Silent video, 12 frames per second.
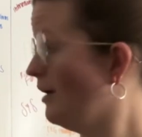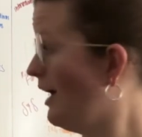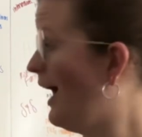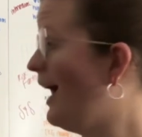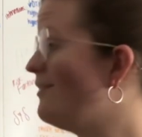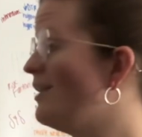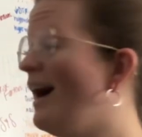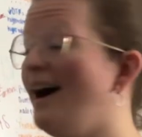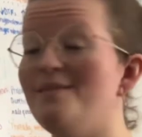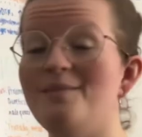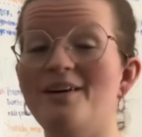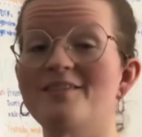I have a
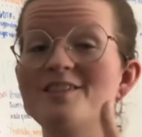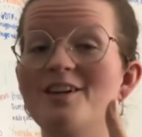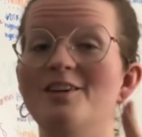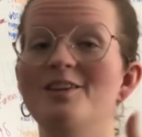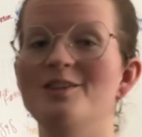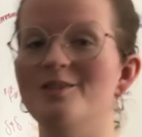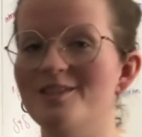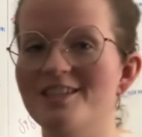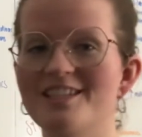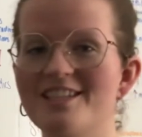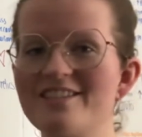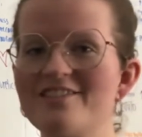high amount of solutes,
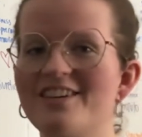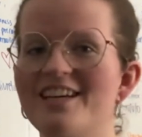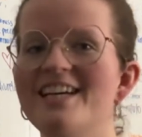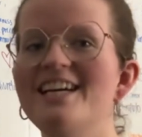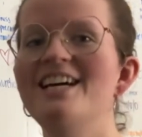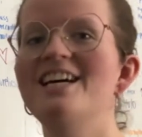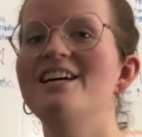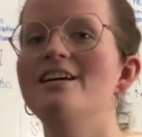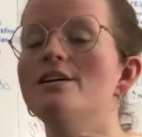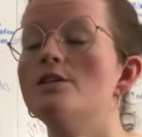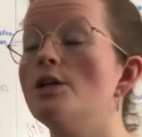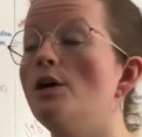
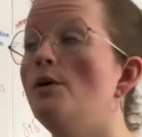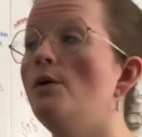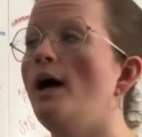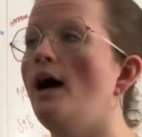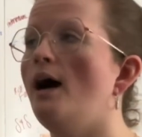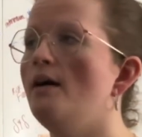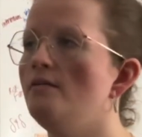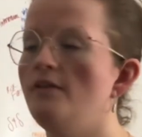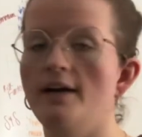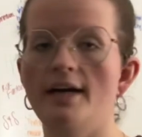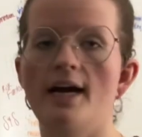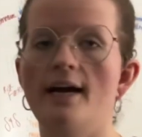So
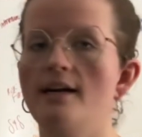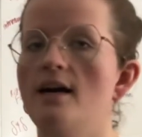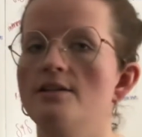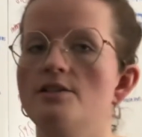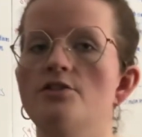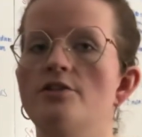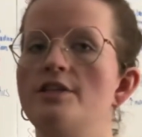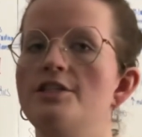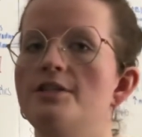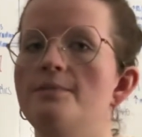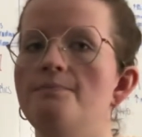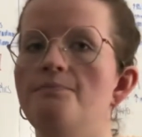very high
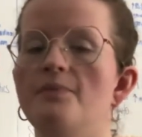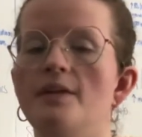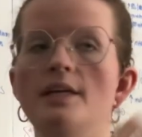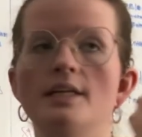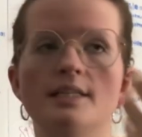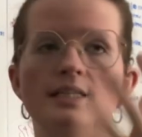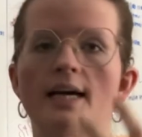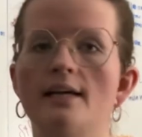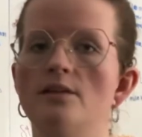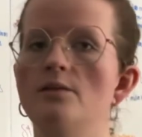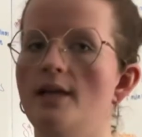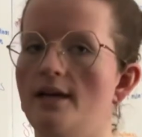concentration. It needs to
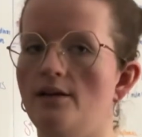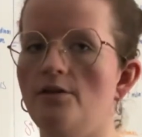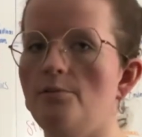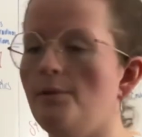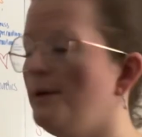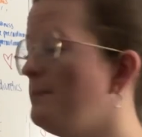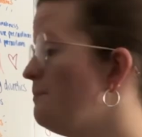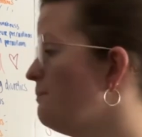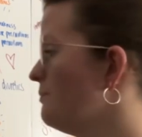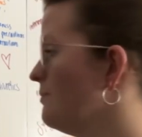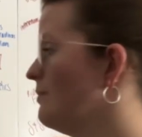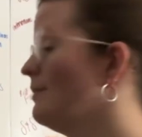dilute that a little bit,
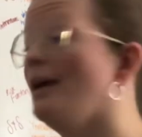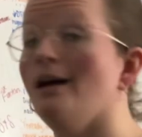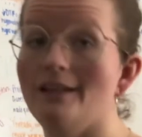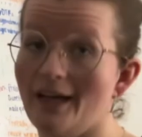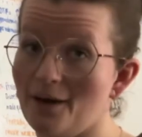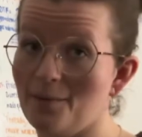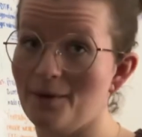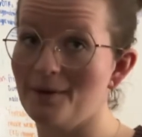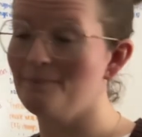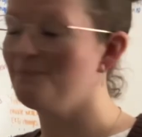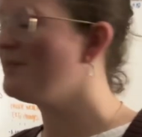a lot of it.